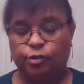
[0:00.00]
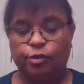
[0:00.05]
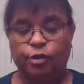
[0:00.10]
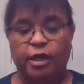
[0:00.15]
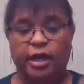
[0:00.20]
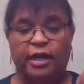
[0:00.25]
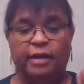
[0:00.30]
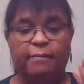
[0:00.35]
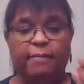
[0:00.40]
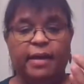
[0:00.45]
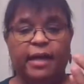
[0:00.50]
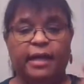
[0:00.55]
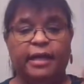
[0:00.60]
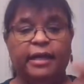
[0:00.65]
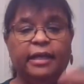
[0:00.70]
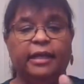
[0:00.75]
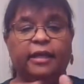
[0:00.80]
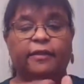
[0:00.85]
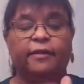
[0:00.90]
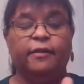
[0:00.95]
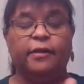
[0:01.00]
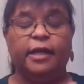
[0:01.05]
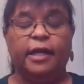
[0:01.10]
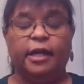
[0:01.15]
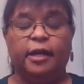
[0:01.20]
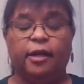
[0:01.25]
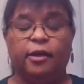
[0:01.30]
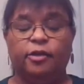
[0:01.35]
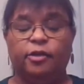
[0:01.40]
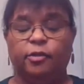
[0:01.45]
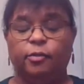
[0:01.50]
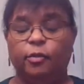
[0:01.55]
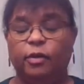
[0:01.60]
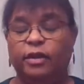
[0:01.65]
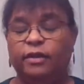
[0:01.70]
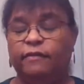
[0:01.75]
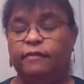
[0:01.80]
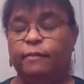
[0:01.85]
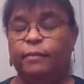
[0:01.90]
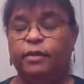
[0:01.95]
try to make another character.
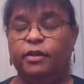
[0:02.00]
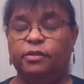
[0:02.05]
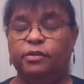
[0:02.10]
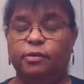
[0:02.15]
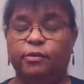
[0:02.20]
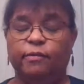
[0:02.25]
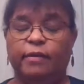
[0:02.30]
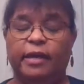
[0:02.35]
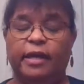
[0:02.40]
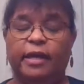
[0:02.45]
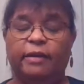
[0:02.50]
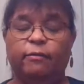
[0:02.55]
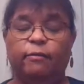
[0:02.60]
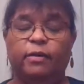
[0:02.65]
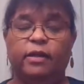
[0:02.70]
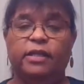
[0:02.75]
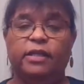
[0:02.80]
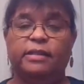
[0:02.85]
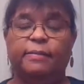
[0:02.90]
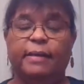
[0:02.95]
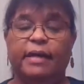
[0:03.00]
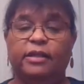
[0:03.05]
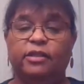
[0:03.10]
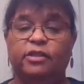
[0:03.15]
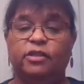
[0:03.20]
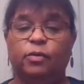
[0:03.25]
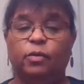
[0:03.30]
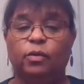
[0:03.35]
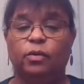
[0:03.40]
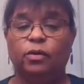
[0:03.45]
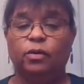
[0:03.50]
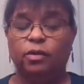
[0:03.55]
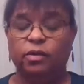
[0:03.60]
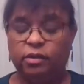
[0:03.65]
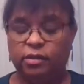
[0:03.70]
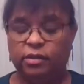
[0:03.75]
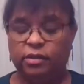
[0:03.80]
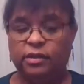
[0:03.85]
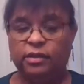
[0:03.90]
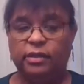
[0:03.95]
One of the books we read was about
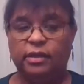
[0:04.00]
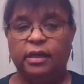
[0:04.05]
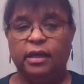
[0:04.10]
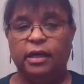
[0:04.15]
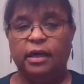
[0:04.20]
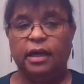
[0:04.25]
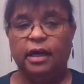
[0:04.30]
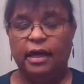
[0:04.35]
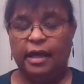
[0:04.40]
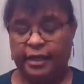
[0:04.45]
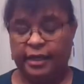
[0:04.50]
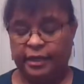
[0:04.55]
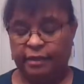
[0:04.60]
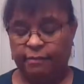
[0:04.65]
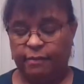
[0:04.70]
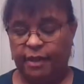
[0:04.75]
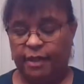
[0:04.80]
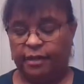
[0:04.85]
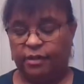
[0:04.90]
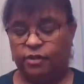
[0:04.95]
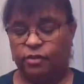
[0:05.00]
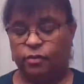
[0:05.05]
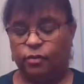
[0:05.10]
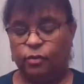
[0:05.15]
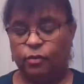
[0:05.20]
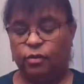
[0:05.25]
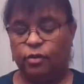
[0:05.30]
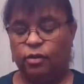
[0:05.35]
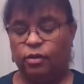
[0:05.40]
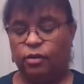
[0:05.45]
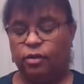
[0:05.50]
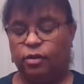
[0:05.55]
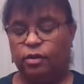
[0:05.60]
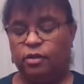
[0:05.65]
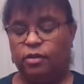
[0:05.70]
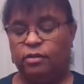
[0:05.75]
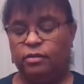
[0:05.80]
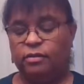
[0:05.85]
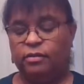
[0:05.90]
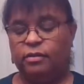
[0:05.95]
squirrels. I can make a
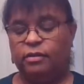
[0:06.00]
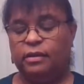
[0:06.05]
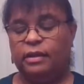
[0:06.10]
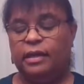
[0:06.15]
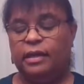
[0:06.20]
squirrel